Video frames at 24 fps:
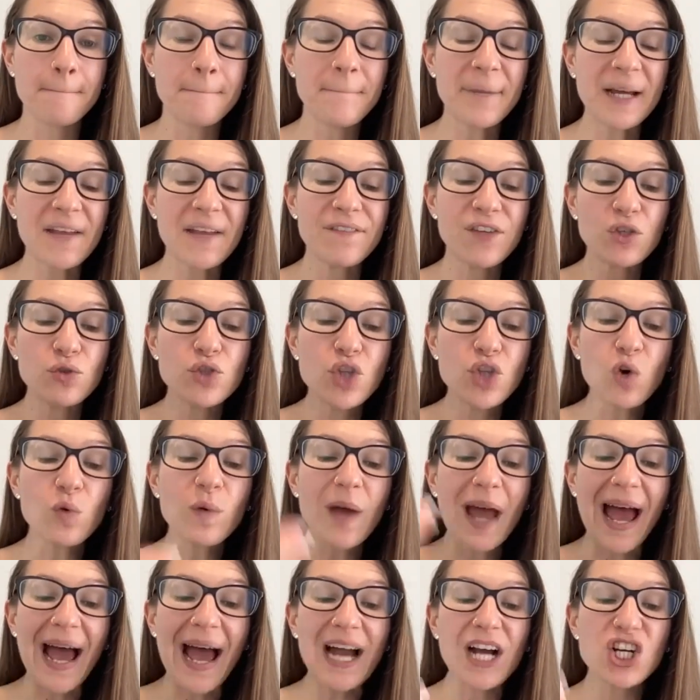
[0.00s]
But if you
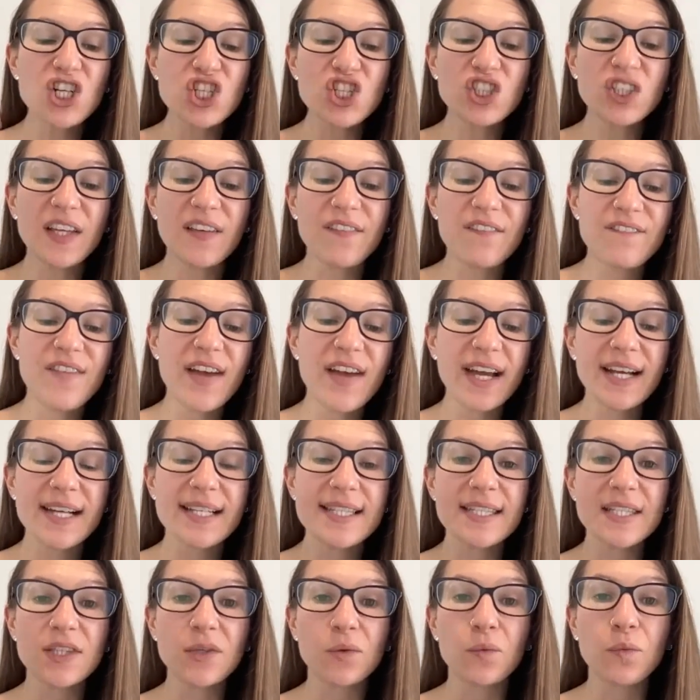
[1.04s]
don't actually
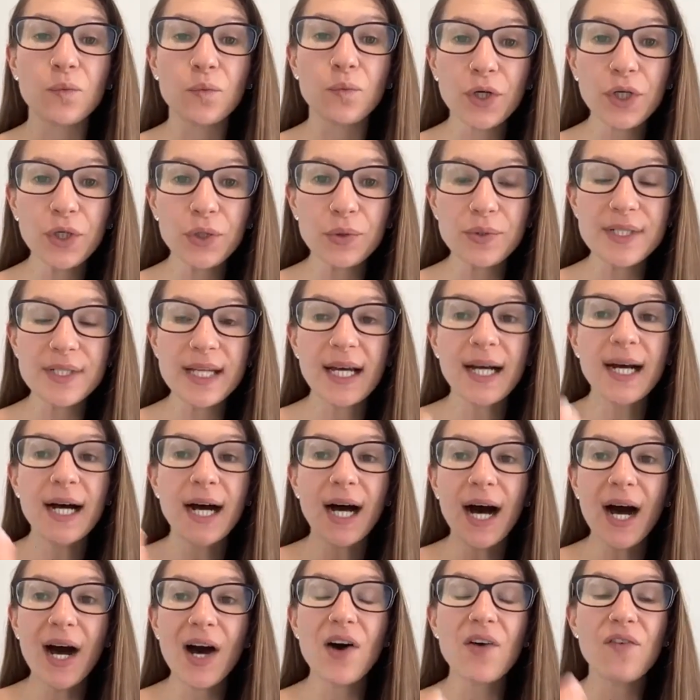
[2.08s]
fix the root
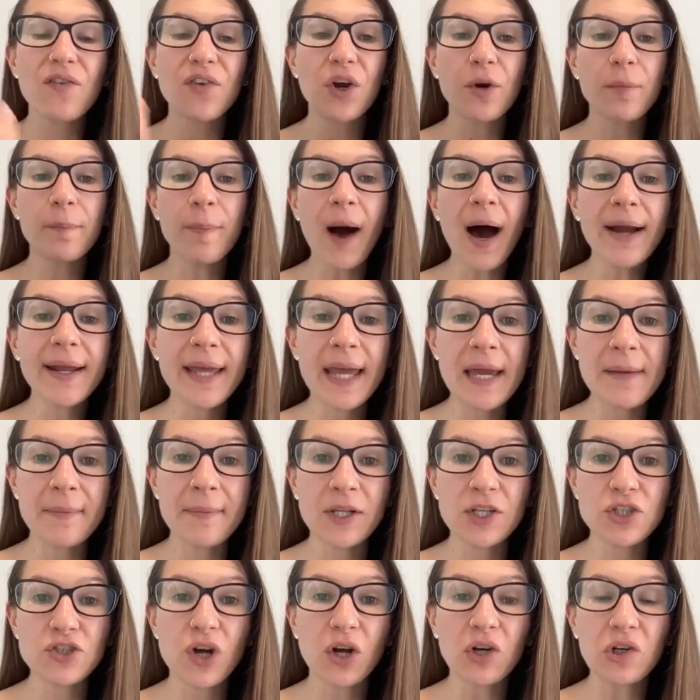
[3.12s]
of your body
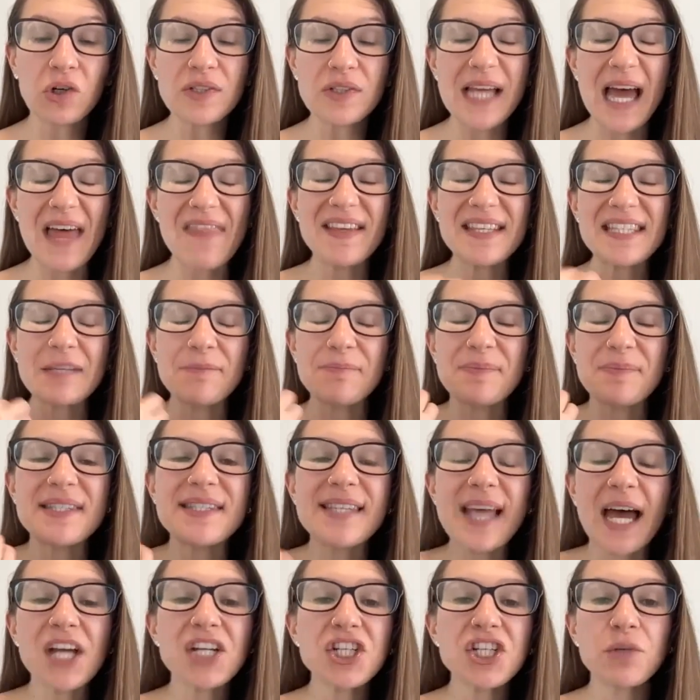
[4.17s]
image struggles and this
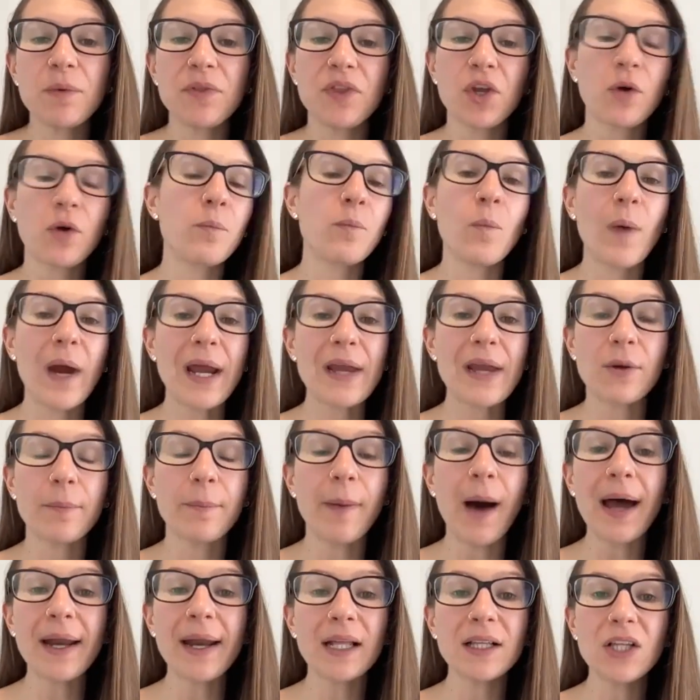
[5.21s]
obsession with your way your
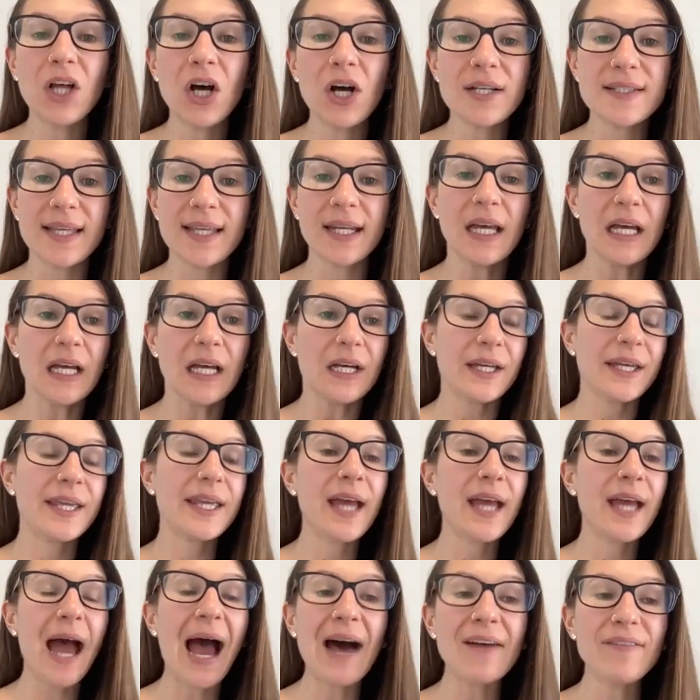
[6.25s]
body looks, and
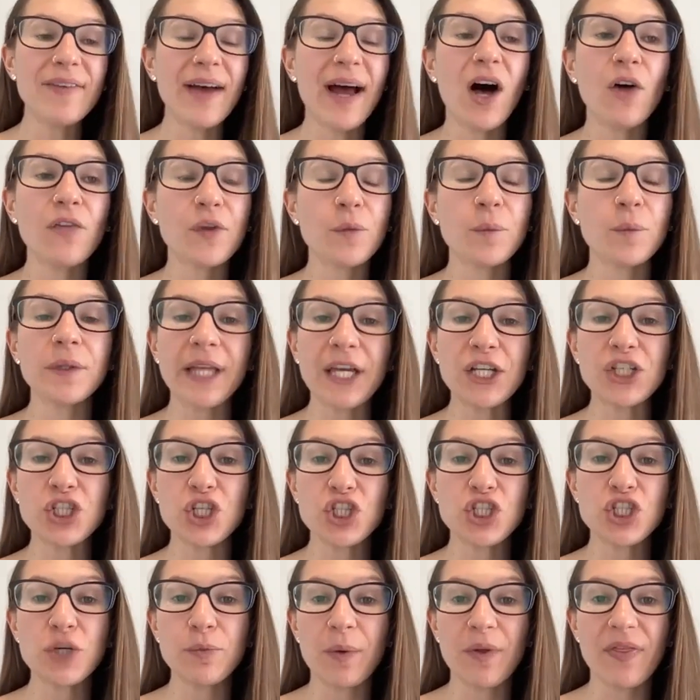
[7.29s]
have a healthy
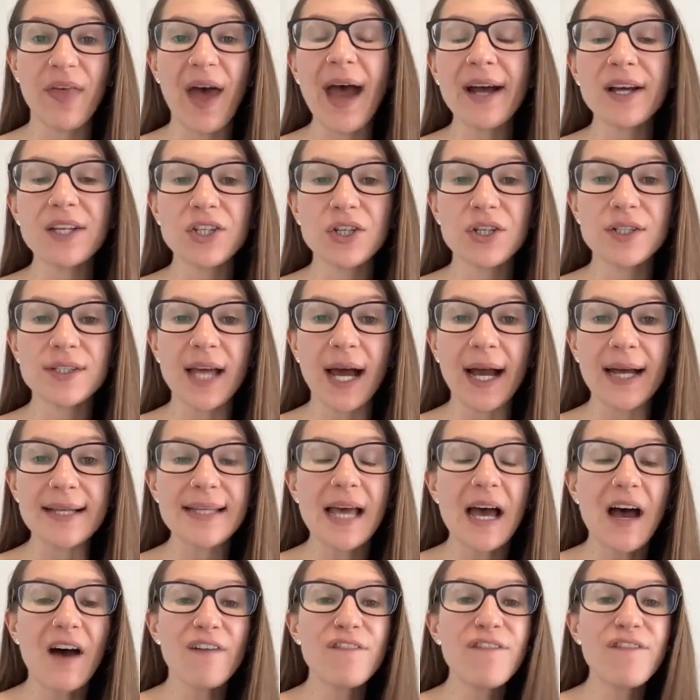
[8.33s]
relationship with exercise,
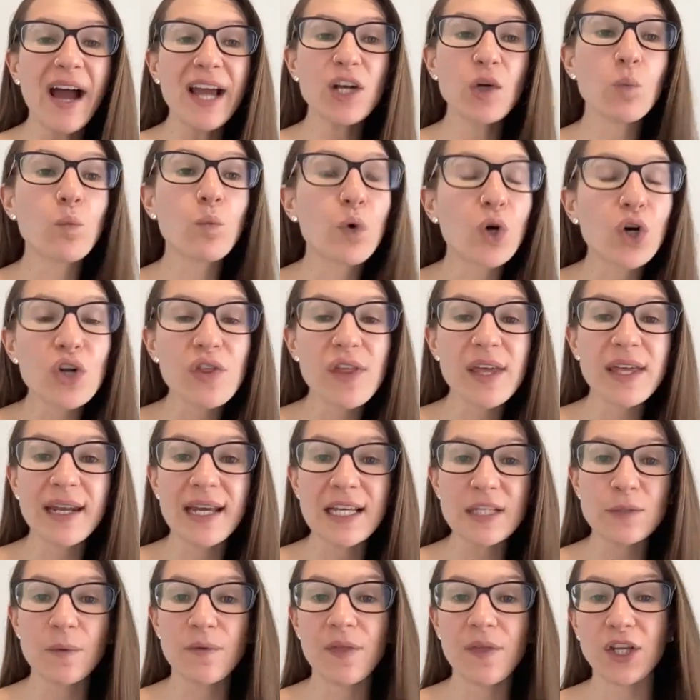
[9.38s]
find
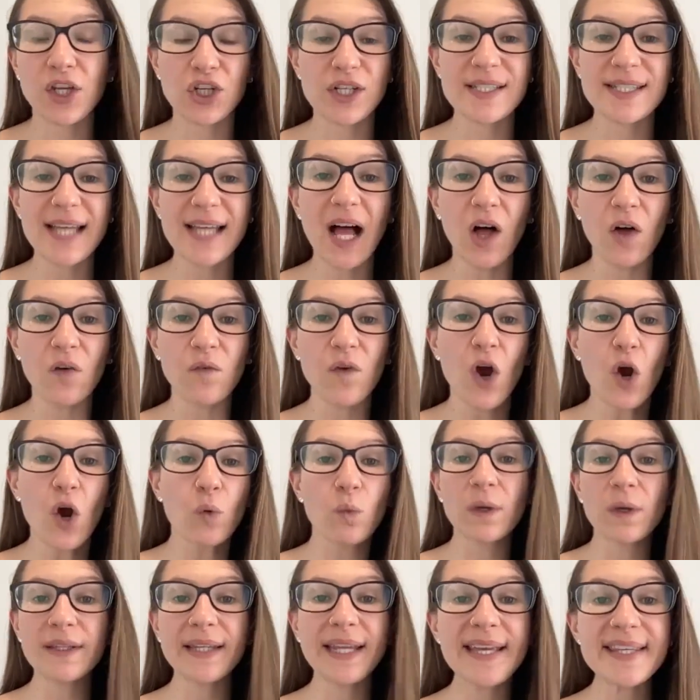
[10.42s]
worthiness within yourself,
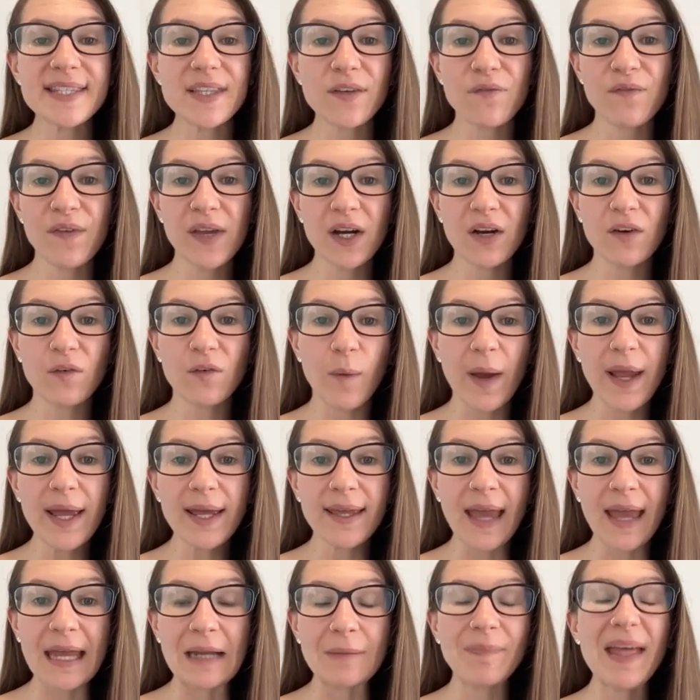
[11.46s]
release the fear of
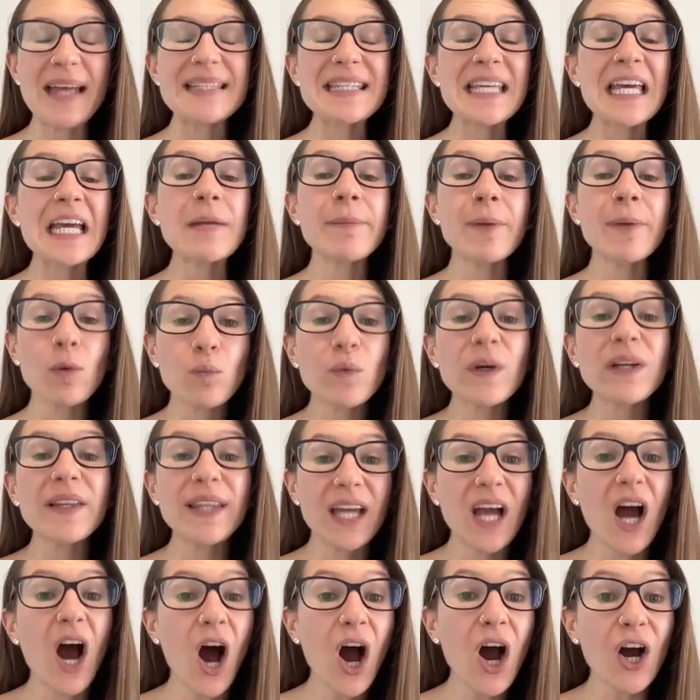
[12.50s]
weight gain, it's going to be
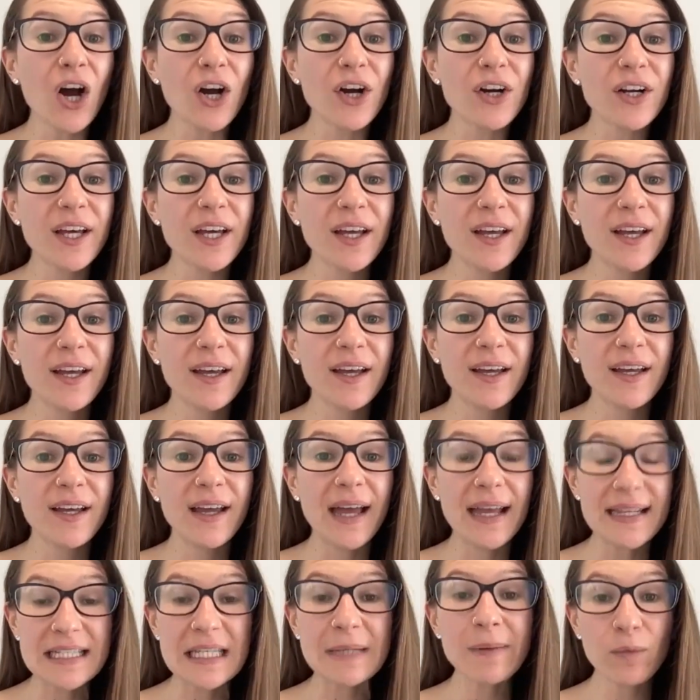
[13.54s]
really hard.
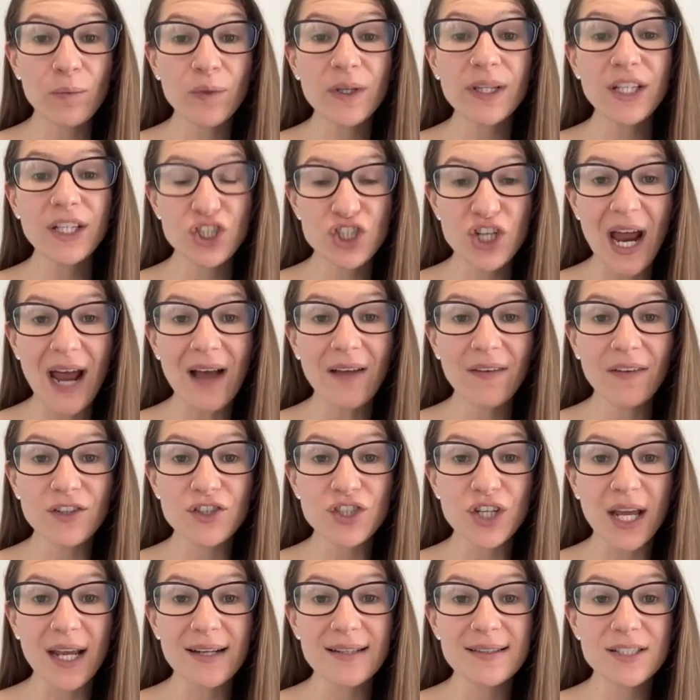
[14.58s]
It's going to be really
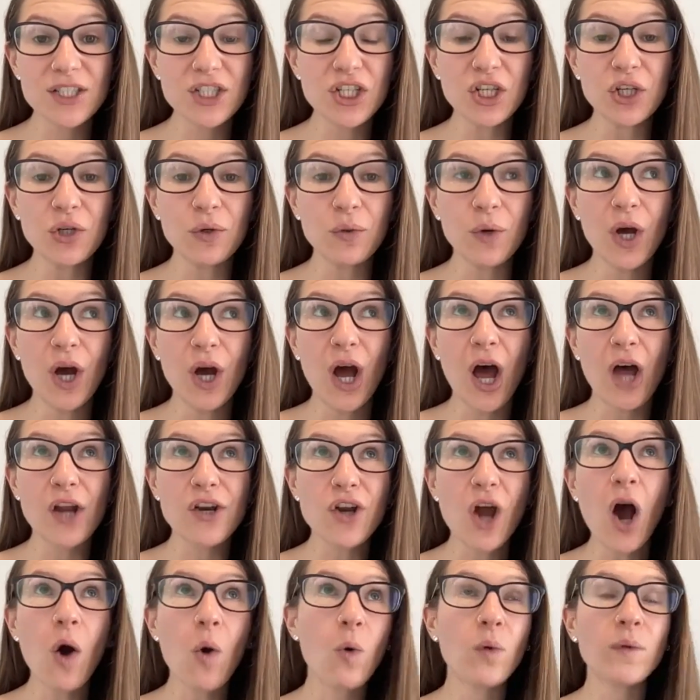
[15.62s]
challenging to
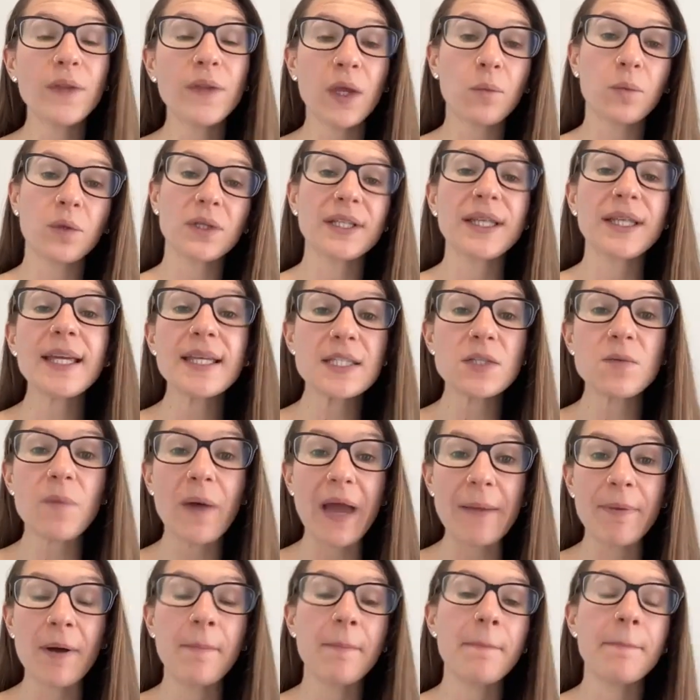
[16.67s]
not only release
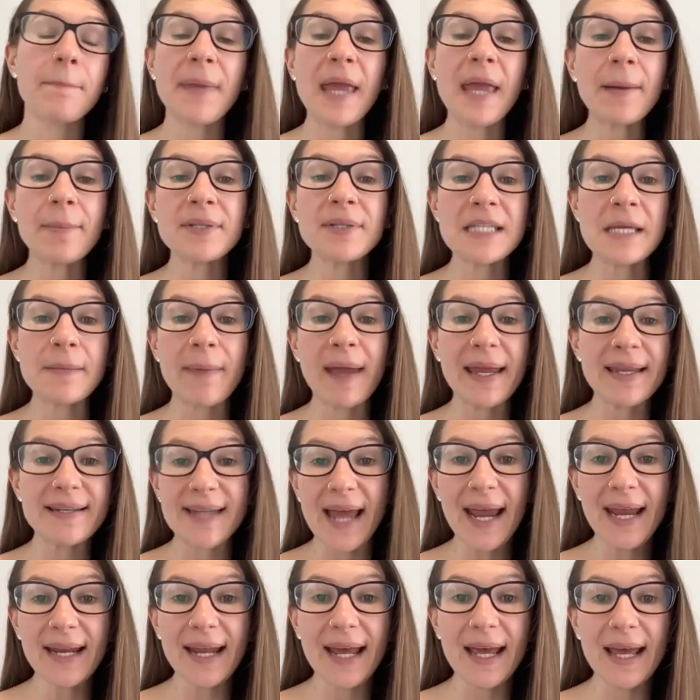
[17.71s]
weight, but be able to
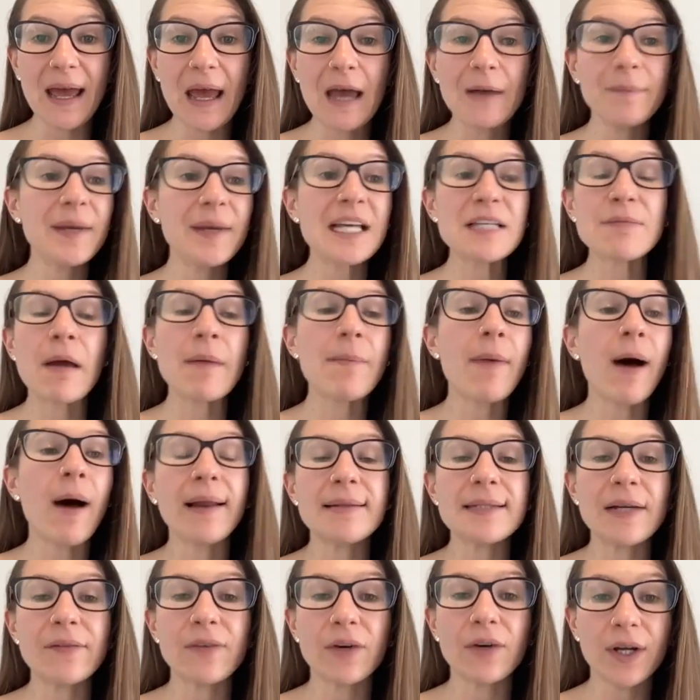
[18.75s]
maintain it, because my
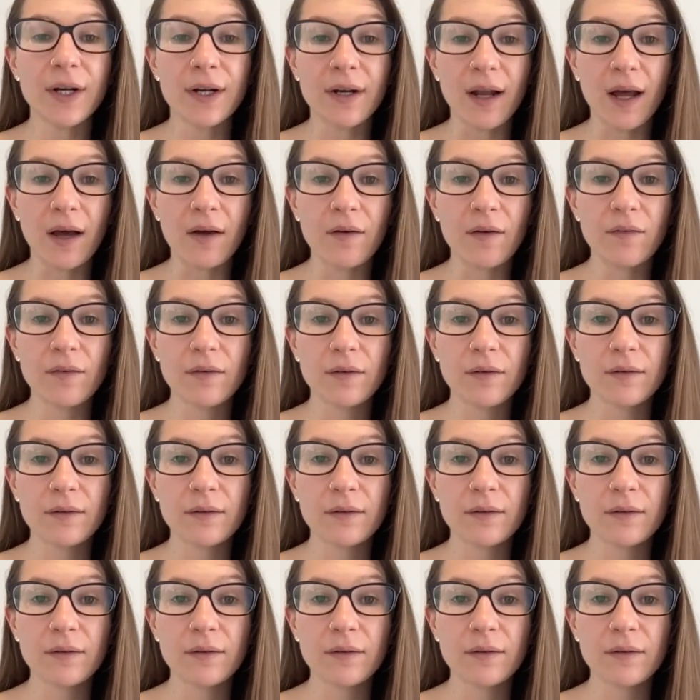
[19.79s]
body's never good enough.